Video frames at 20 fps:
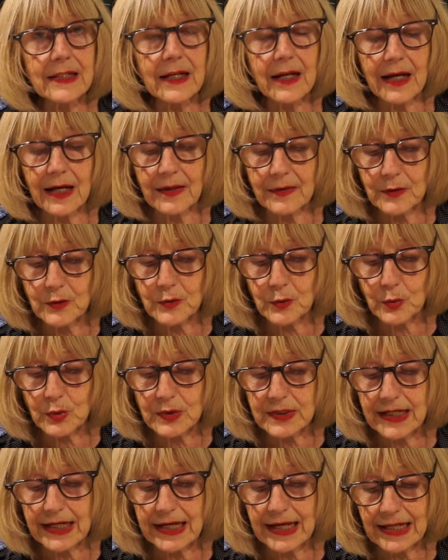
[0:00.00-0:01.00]
Her other
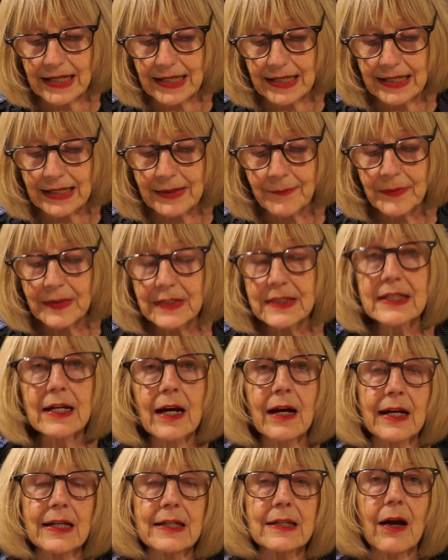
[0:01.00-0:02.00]
daughter, Ellie,
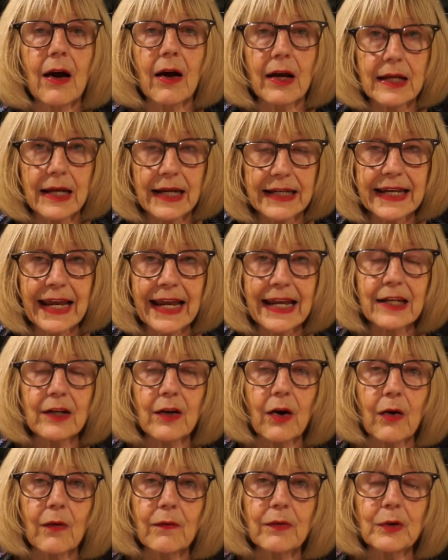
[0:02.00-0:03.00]
died
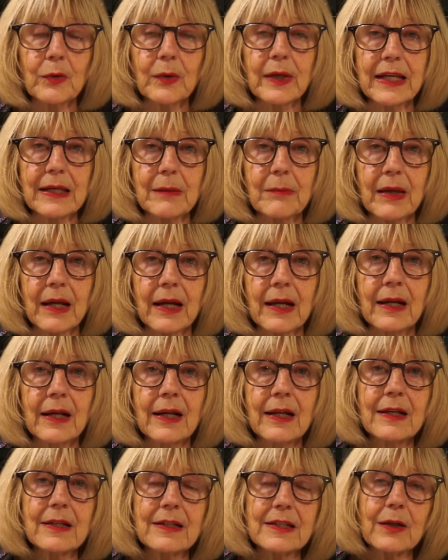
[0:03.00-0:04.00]
again of leukemia.
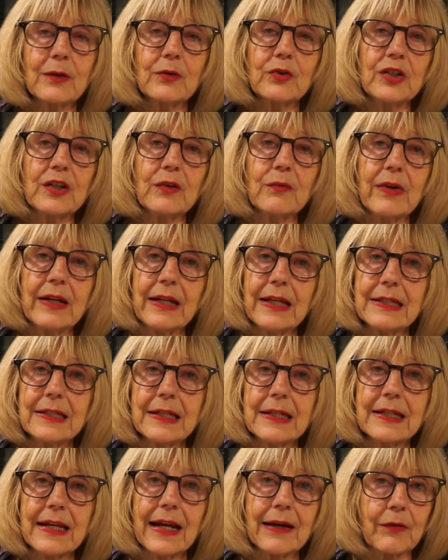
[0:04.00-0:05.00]
So she really
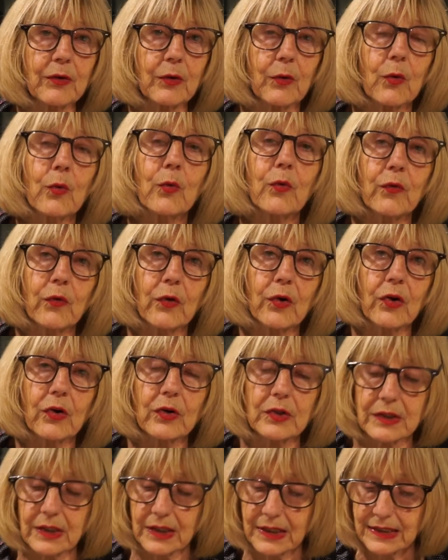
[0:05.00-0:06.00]
did have an awful
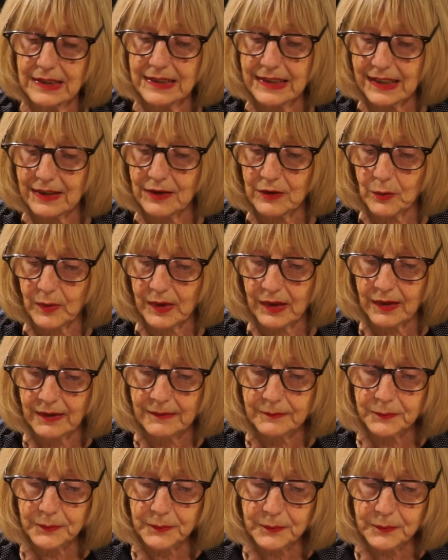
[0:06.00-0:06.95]
lot to contend with.